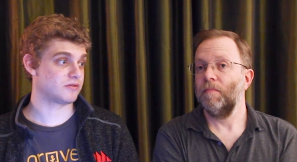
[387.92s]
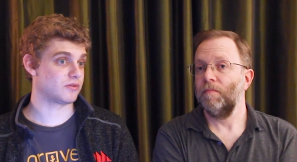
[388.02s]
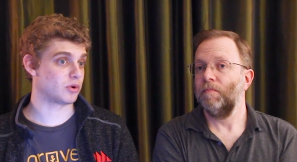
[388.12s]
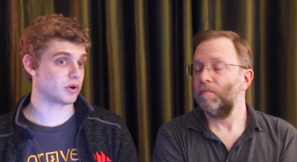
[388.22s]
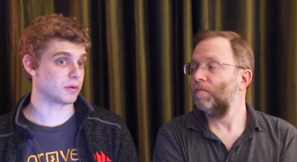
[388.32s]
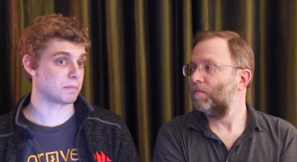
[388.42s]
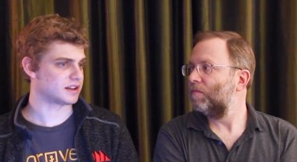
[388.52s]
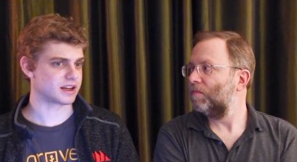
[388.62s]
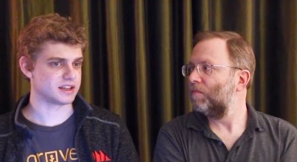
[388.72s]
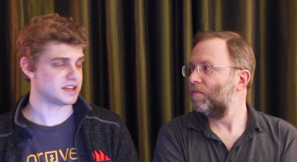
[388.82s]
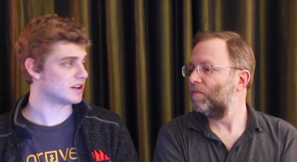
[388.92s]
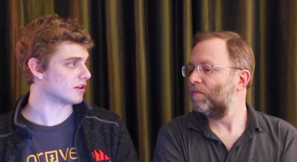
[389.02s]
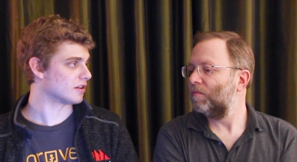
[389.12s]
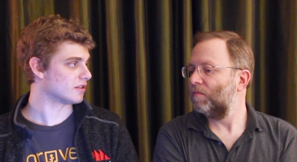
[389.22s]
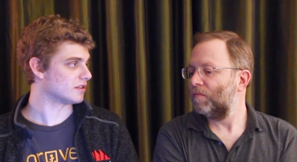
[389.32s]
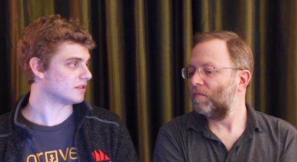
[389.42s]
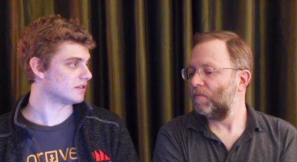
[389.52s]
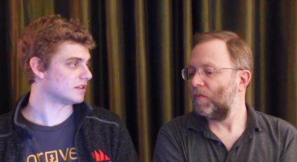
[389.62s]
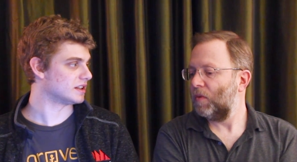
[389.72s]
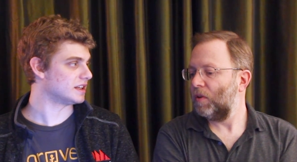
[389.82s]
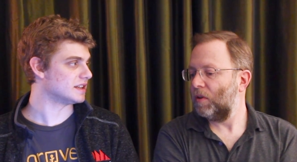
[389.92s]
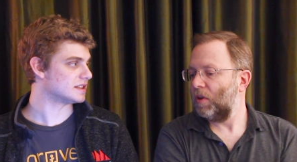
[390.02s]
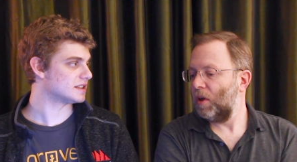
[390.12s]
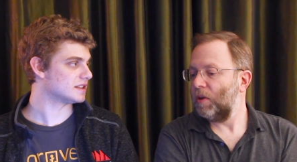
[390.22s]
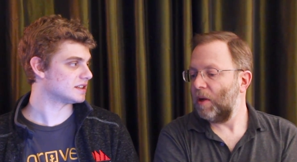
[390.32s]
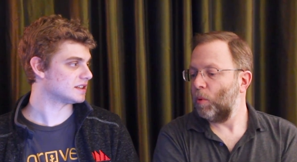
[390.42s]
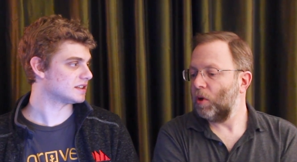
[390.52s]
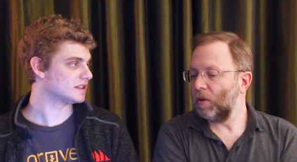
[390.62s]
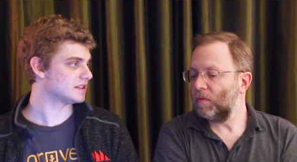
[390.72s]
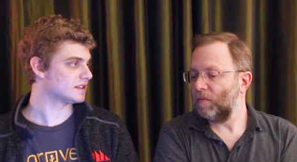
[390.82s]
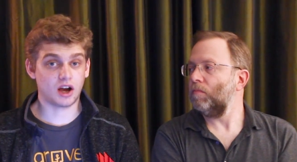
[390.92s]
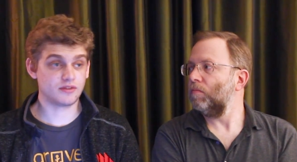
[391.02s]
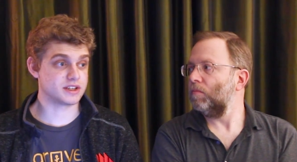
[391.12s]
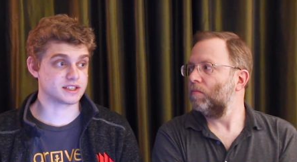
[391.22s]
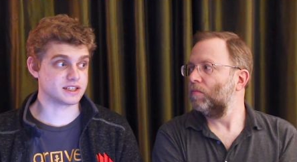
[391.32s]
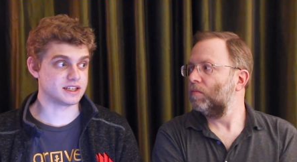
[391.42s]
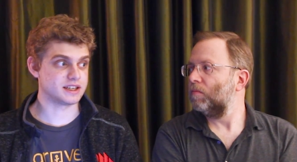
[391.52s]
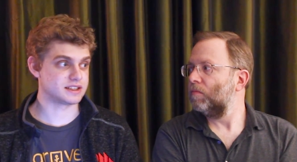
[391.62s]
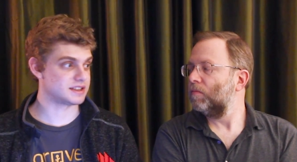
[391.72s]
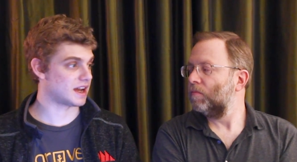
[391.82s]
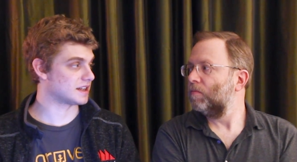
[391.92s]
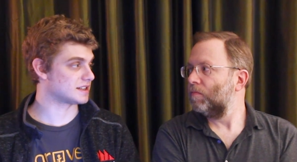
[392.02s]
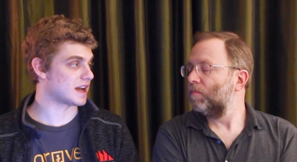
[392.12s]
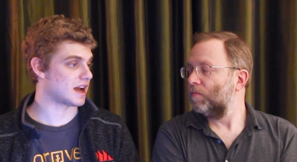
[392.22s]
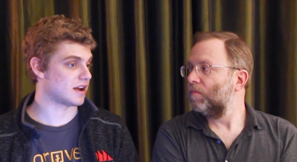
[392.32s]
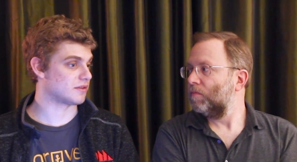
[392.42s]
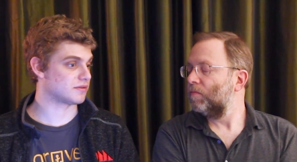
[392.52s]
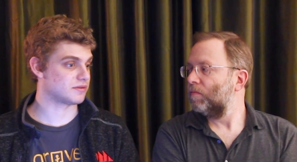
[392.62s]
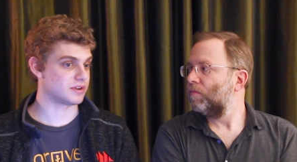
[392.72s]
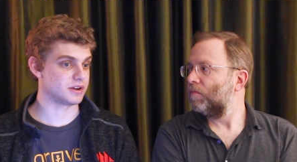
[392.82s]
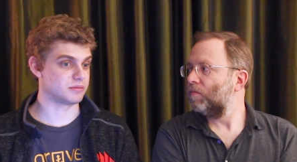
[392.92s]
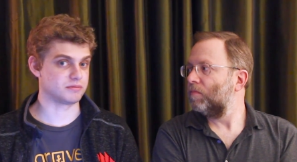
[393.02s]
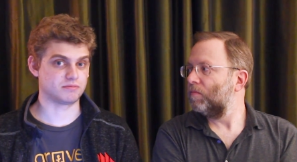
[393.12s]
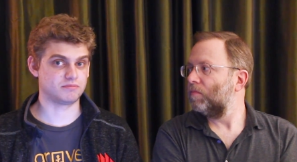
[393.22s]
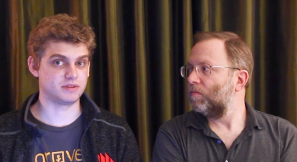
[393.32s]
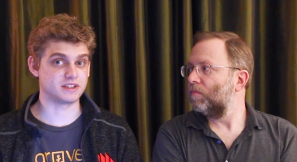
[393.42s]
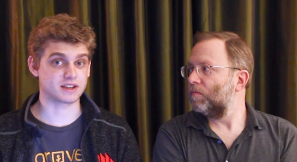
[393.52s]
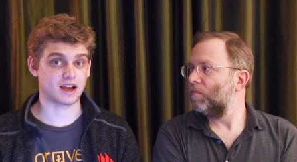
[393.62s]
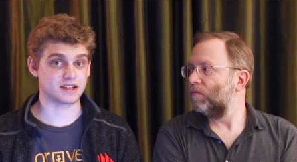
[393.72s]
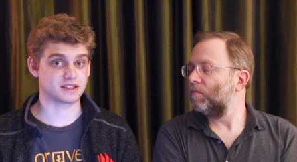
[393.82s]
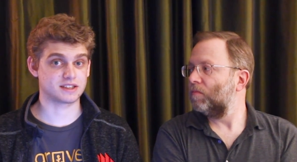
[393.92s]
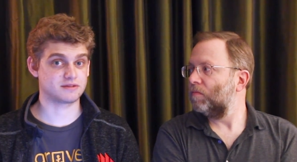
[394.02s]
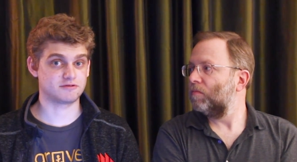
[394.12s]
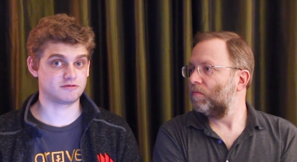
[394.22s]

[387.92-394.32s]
Speaker 1: for like a year at least. Oh, yeah, more. Obviously, it has to have these guys